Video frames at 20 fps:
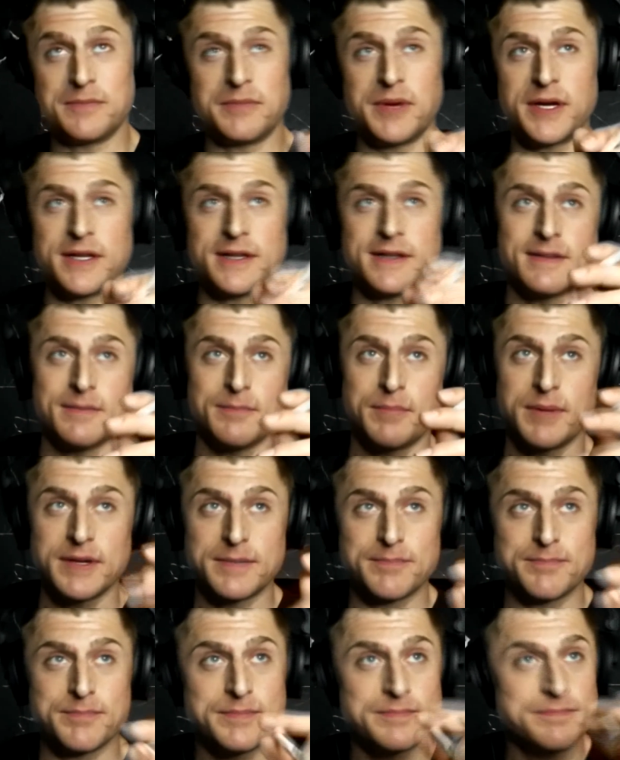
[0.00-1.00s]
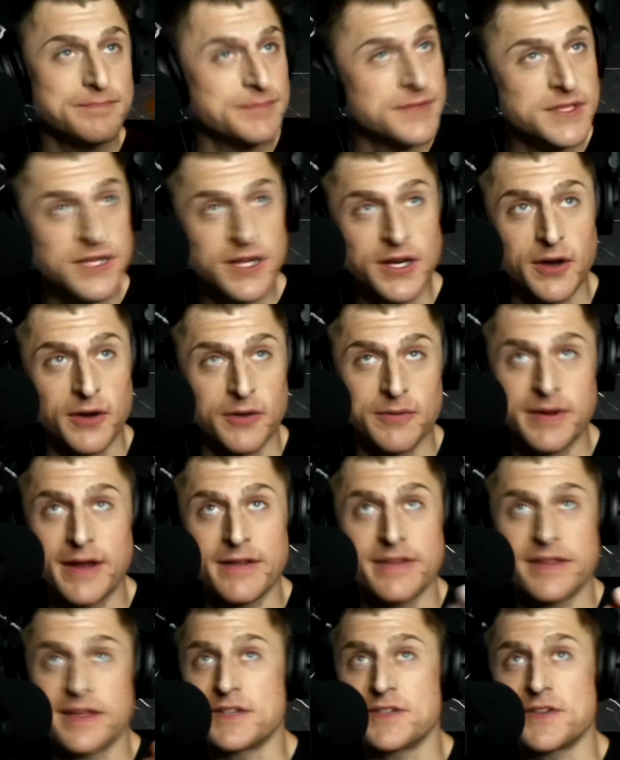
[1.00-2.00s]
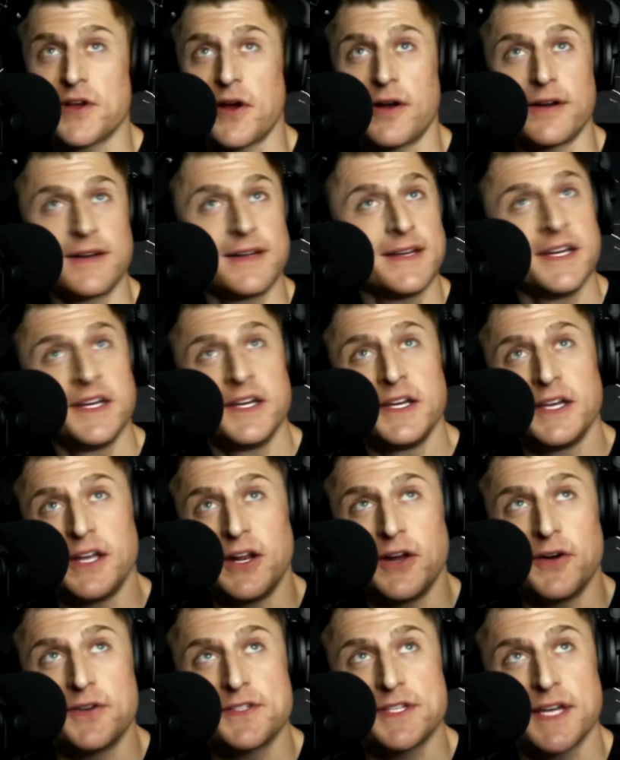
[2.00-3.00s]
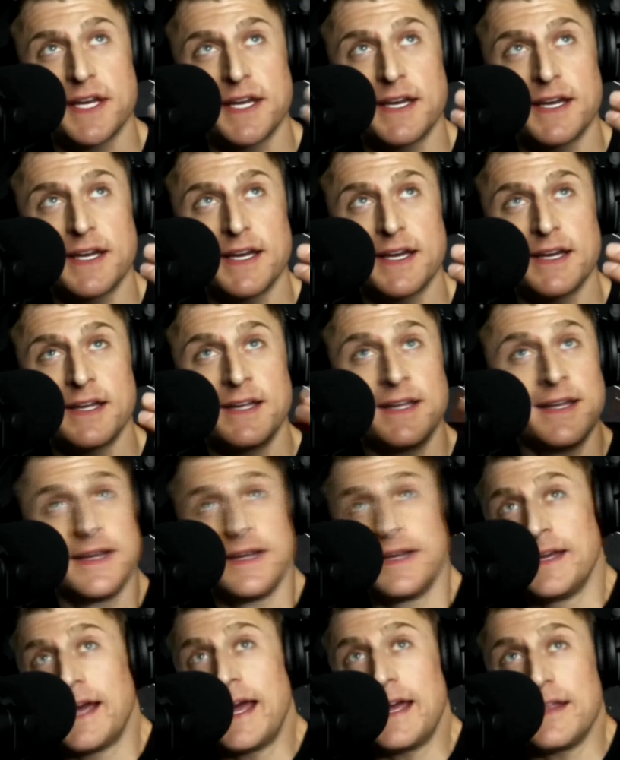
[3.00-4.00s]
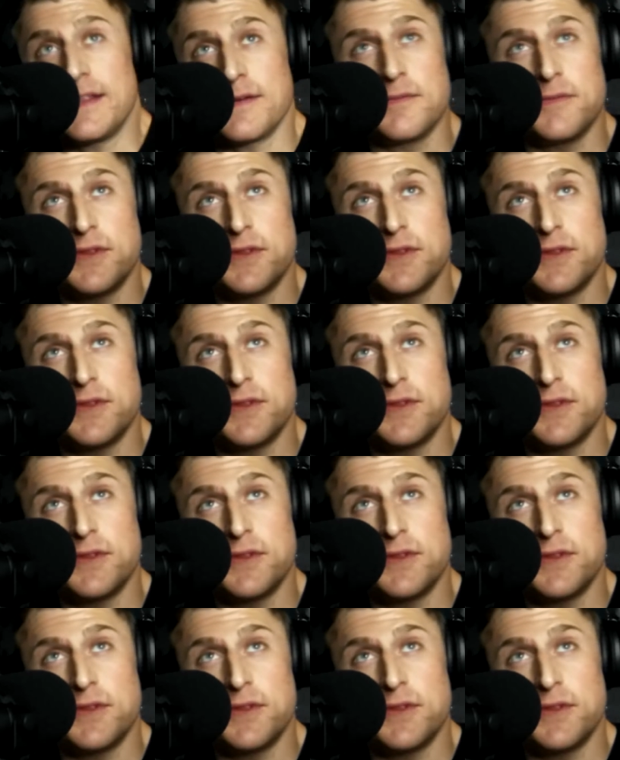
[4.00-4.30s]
But you know how things are. It's like, hey, I